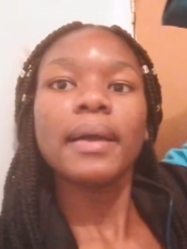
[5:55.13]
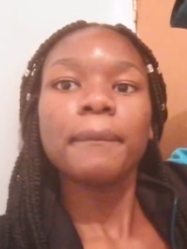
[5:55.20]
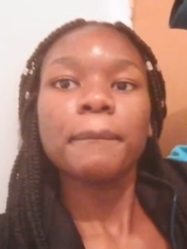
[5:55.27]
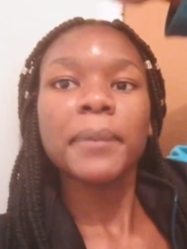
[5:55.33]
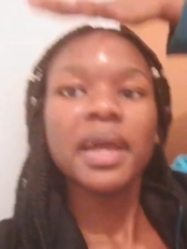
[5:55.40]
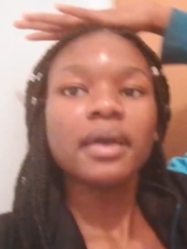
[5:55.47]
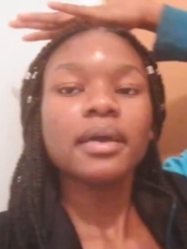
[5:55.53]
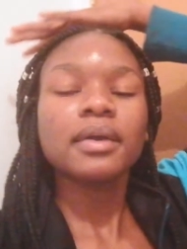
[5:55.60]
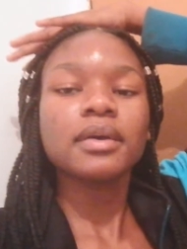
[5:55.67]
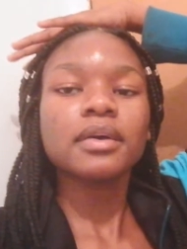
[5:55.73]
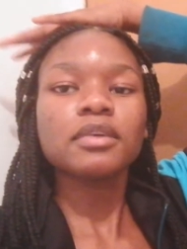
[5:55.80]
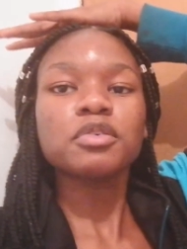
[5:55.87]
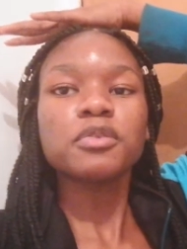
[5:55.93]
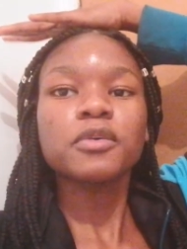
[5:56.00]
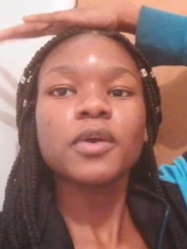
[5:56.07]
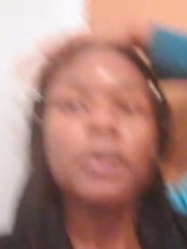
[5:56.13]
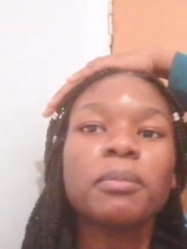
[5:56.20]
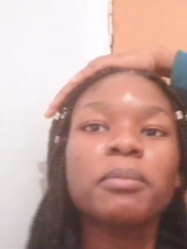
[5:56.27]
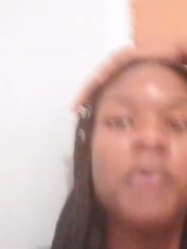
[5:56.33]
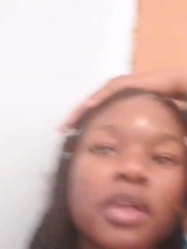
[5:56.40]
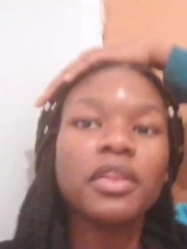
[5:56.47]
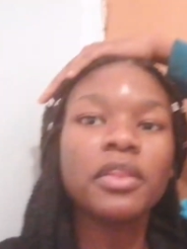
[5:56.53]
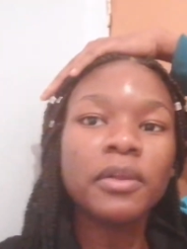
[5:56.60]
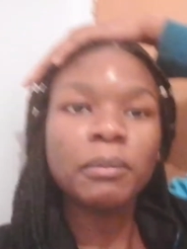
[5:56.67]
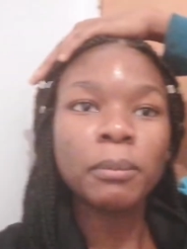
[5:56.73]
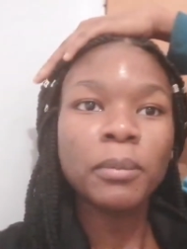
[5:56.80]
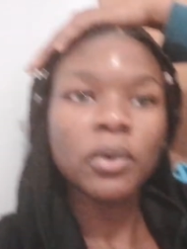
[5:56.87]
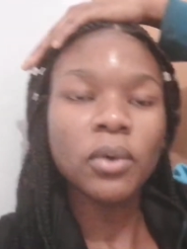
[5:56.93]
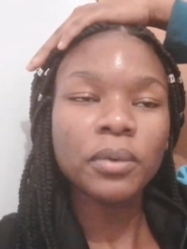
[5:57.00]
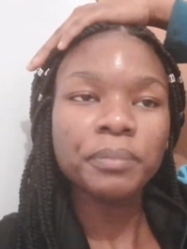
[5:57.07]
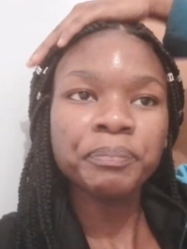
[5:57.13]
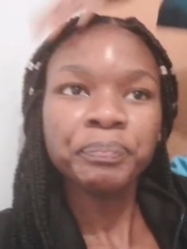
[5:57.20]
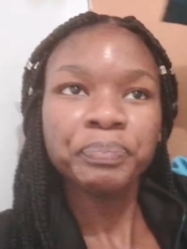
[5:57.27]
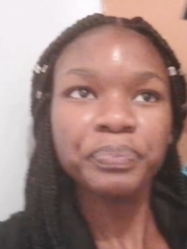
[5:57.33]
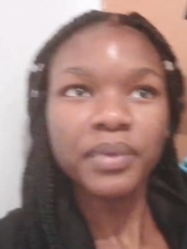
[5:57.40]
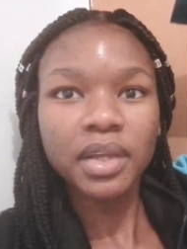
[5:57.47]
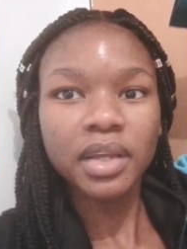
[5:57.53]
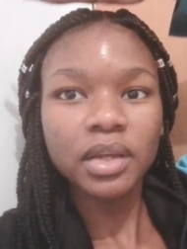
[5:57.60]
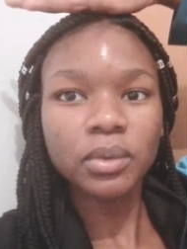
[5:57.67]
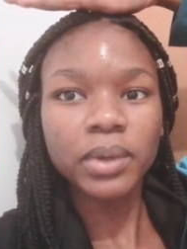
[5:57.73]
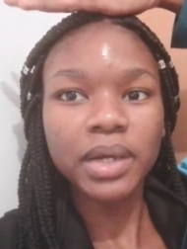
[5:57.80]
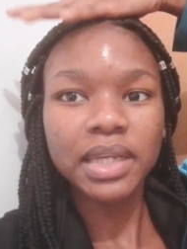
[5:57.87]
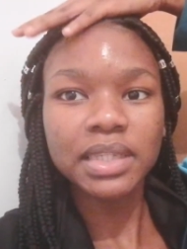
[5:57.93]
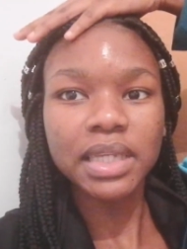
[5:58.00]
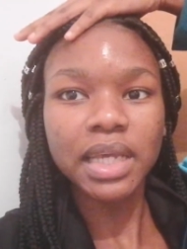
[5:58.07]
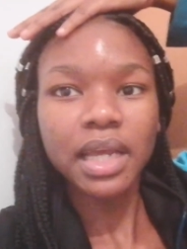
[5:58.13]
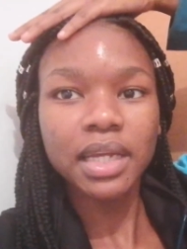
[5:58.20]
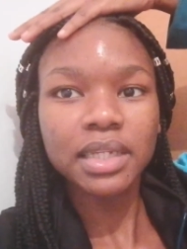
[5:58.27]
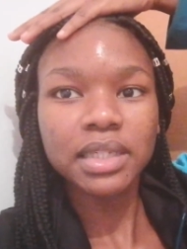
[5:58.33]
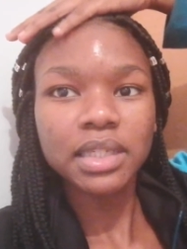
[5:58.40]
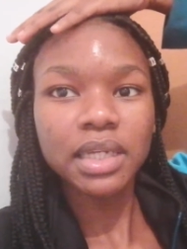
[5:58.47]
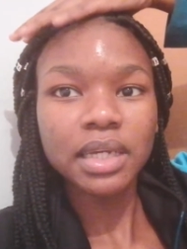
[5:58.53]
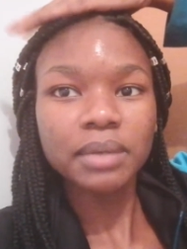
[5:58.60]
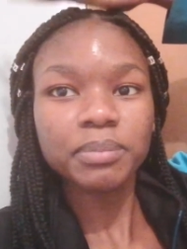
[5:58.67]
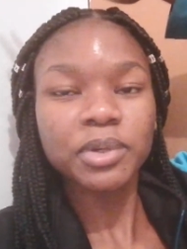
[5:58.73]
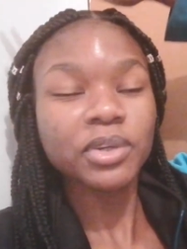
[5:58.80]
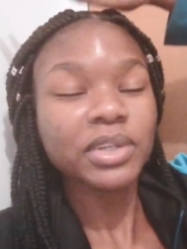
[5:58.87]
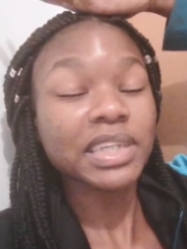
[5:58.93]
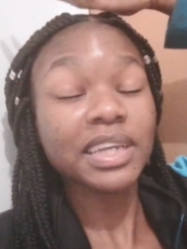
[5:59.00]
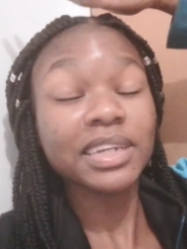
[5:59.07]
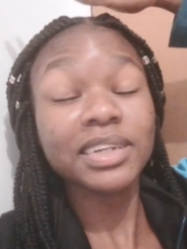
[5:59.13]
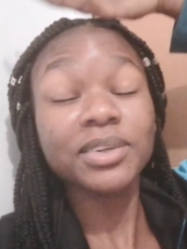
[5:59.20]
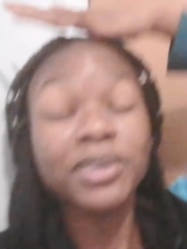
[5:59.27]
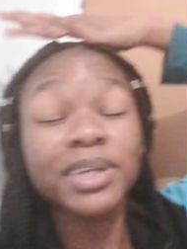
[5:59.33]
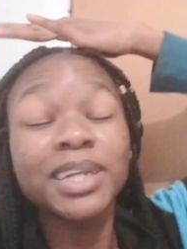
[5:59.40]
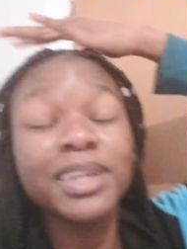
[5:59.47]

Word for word: I'm back from the mall. It was hectic because I didn't